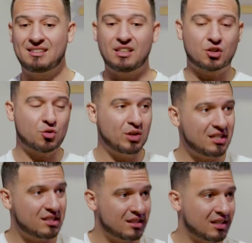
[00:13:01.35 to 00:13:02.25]

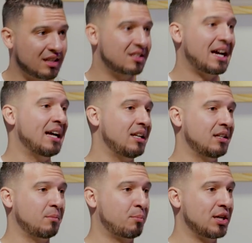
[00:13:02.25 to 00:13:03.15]
decreases anxiety
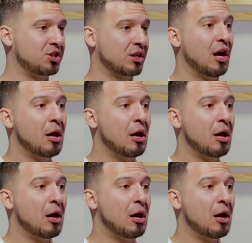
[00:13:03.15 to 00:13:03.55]
and depression,